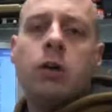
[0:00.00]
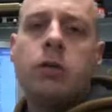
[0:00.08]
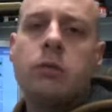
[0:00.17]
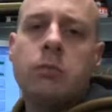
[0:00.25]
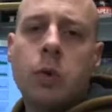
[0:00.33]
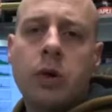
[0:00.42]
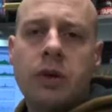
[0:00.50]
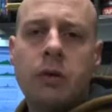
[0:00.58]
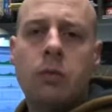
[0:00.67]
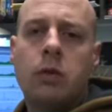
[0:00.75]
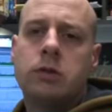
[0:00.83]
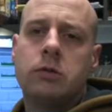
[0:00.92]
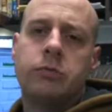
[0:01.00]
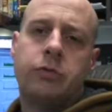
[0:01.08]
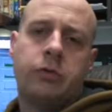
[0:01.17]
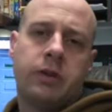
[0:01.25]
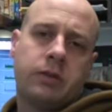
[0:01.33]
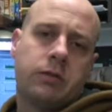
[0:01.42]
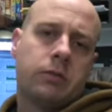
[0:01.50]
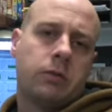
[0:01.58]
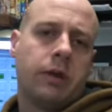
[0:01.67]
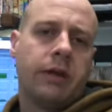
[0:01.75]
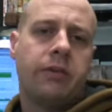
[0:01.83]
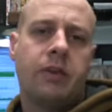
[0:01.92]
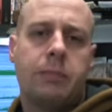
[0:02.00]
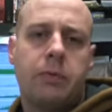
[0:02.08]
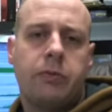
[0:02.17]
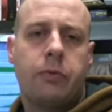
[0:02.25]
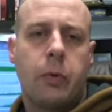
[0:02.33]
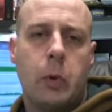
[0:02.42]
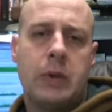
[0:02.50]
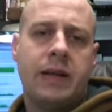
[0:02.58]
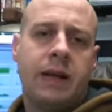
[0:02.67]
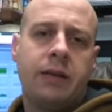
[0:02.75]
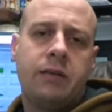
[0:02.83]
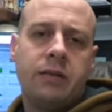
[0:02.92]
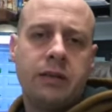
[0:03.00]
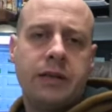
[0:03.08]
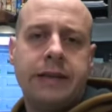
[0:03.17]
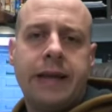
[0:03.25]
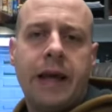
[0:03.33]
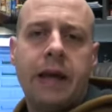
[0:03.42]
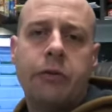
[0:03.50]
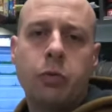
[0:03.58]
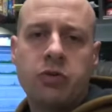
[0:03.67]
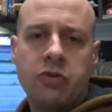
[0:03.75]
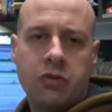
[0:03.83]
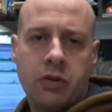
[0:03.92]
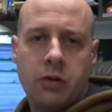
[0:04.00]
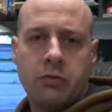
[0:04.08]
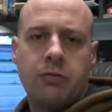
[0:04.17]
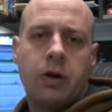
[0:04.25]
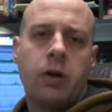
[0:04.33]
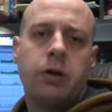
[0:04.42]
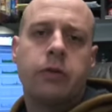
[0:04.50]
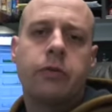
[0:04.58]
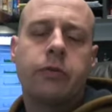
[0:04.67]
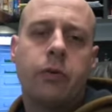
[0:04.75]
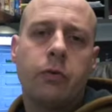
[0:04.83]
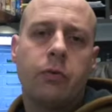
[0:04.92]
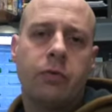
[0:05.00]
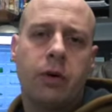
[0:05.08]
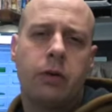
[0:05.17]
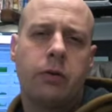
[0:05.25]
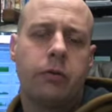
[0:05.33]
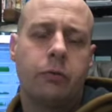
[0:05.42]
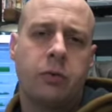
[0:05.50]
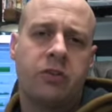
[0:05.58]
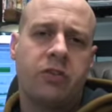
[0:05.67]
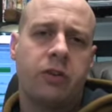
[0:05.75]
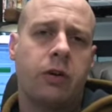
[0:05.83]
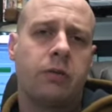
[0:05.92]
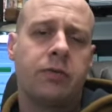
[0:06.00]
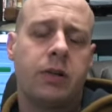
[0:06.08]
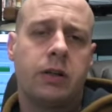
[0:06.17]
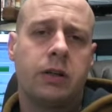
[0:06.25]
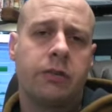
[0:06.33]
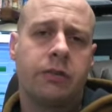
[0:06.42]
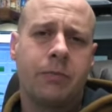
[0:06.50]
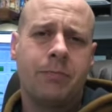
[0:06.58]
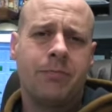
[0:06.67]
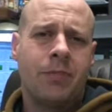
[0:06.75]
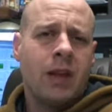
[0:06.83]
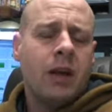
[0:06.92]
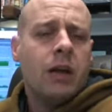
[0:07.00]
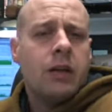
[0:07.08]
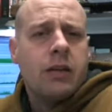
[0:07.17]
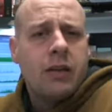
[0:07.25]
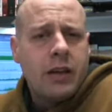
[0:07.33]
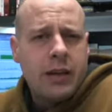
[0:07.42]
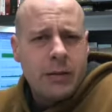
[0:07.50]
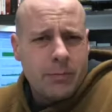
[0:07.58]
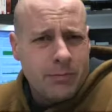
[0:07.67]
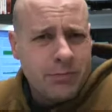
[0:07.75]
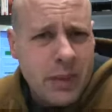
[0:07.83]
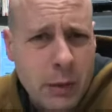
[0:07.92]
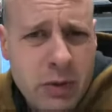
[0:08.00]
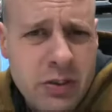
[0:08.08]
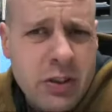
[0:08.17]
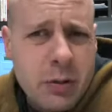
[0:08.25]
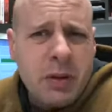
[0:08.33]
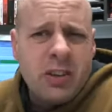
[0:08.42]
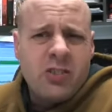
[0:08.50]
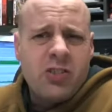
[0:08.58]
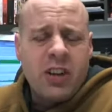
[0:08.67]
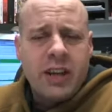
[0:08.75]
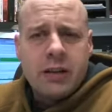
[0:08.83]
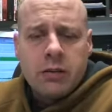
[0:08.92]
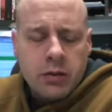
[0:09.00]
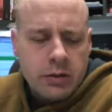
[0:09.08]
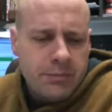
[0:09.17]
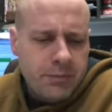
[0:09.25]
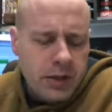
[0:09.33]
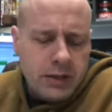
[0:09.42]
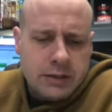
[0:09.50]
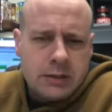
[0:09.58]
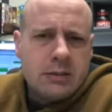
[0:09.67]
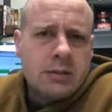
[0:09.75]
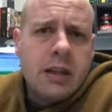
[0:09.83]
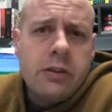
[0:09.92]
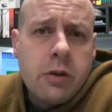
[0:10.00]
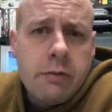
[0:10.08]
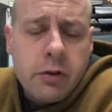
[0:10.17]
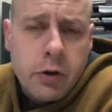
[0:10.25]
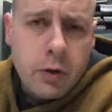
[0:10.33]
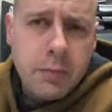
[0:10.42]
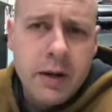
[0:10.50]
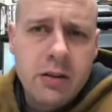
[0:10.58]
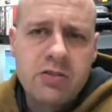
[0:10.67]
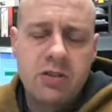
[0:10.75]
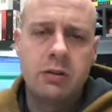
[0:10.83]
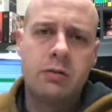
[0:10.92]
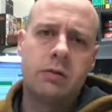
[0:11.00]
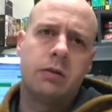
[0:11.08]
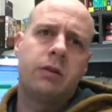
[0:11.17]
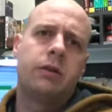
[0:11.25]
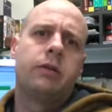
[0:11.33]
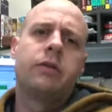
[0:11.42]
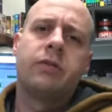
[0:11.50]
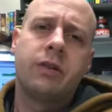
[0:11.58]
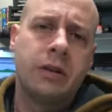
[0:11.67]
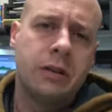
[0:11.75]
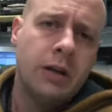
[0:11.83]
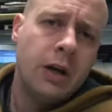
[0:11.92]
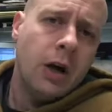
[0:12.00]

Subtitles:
Good morning and welcome to Technical Rants, episode 19, as Wichita Falls, so falls, Wichita Falls. Today, I want to talk about Chandler. In case you haven't heard about it, Chandler is an